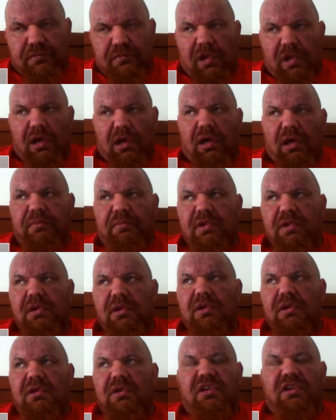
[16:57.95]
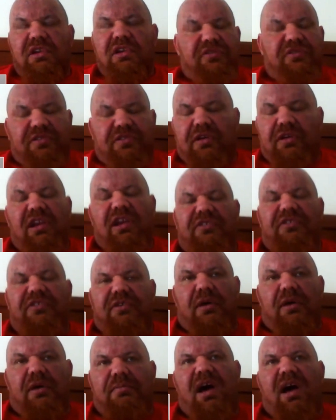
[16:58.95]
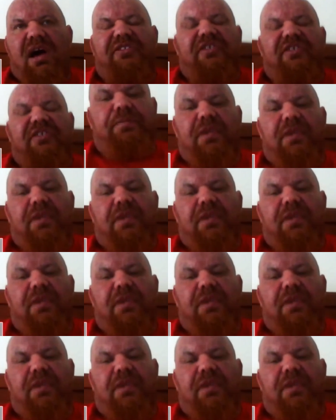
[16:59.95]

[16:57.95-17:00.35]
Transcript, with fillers: There is a massive